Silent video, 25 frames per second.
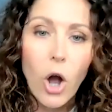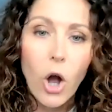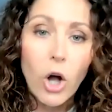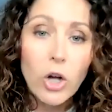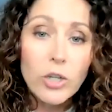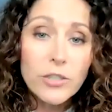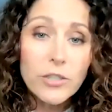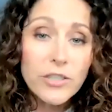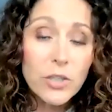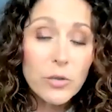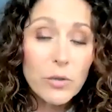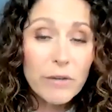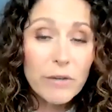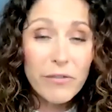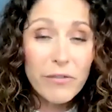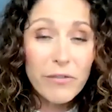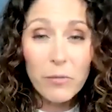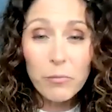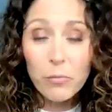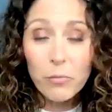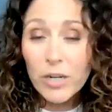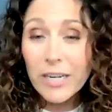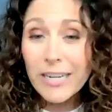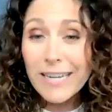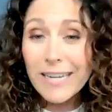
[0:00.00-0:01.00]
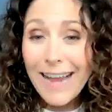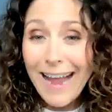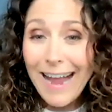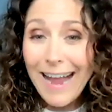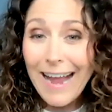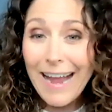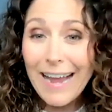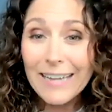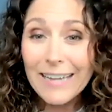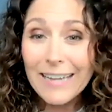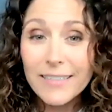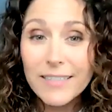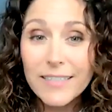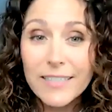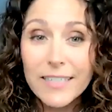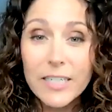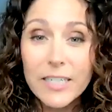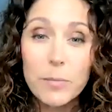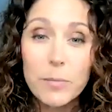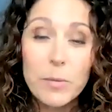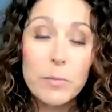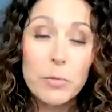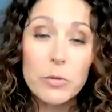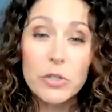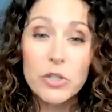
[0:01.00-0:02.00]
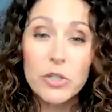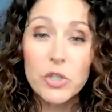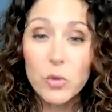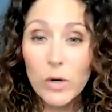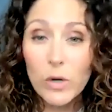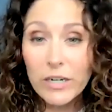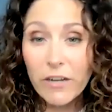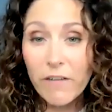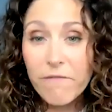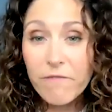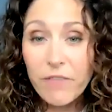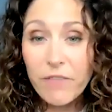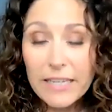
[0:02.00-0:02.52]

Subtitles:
Also, if I'm running ads to get people to join a